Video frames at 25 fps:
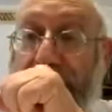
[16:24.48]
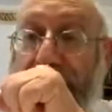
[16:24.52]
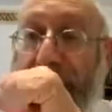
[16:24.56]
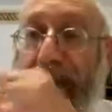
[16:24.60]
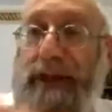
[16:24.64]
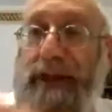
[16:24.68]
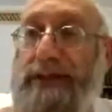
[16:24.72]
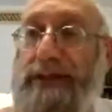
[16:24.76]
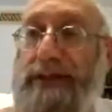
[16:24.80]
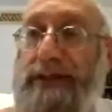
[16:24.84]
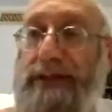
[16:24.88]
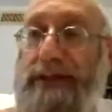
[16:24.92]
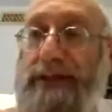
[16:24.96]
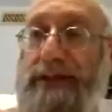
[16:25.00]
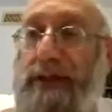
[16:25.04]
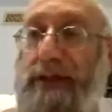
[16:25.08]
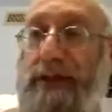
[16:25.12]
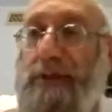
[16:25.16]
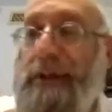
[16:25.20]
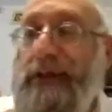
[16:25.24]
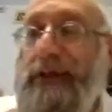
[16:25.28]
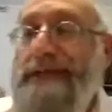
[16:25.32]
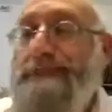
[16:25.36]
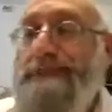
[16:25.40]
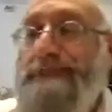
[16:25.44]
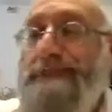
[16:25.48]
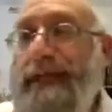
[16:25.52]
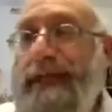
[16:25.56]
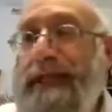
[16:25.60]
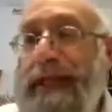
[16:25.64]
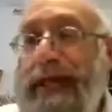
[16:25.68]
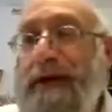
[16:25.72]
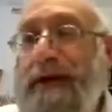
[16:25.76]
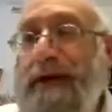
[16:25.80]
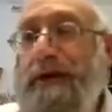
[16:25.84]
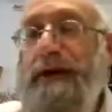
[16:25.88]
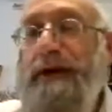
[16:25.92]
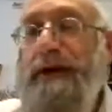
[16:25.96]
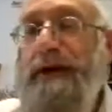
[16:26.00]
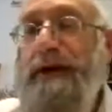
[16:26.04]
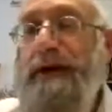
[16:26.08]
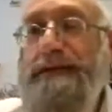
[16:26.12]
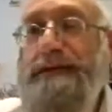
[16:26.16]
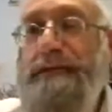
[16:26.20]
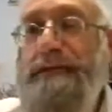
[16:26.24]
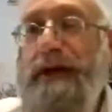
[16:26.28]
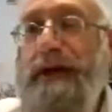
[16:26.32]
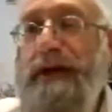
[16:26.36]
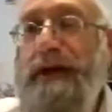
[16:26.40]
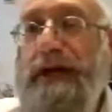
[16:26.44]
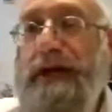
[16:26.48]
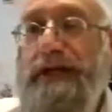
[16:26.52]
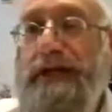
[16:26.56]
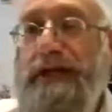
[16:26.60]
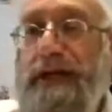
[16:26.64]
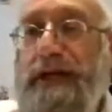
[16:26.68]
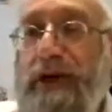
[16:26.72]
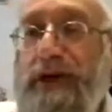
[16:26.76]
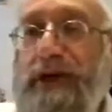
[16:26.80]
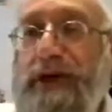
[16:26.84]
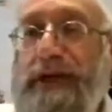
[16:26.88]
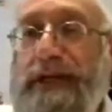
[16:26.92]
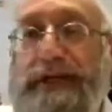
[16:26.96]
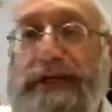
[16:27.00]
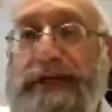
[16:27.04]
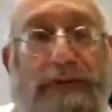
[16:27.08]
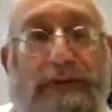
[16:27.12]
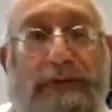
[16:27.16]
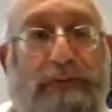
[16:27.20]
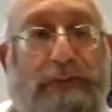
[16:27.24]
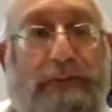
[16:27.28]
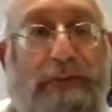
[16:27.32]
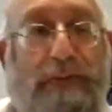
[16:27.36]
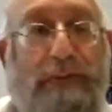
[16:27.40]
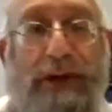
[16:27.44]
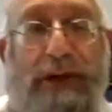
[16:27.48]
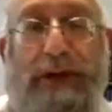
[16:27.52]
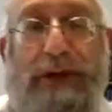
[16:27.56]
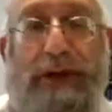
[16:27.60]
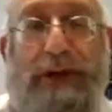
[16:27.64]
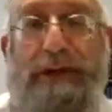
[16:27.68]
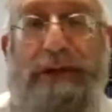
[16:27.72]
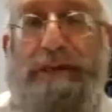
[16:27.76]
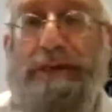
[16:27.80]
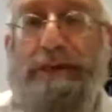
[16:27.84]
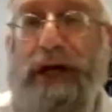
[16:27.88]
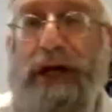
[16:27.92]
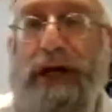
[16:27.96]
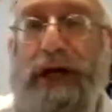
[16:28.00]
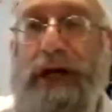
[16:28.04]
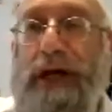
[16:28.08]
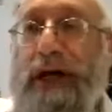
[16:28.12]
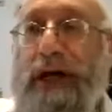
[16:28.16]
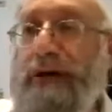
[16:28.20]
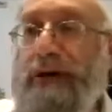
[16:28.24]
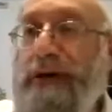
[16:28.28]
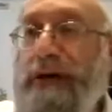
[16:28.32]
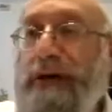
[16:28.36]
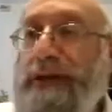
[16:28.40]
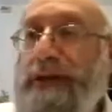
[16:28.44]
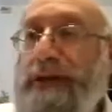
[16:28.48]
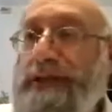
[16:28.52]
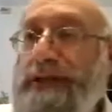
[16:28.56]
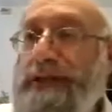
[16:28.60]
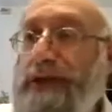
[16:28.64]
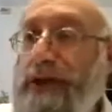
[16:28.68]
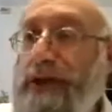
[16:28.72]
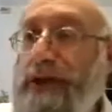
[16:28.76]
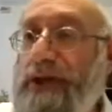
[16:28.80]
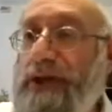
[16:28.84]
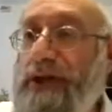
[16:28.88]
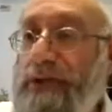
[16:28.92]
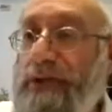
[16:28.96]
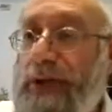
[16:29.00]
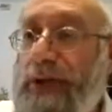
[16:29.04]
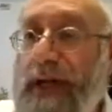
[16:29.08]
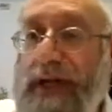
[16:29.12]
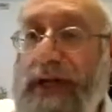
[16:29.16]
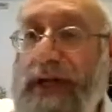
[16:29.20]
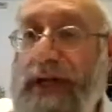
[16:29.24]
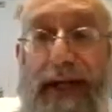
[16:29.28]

so we explain now. There's a machlokas so where bracha achrona is doraisa or not.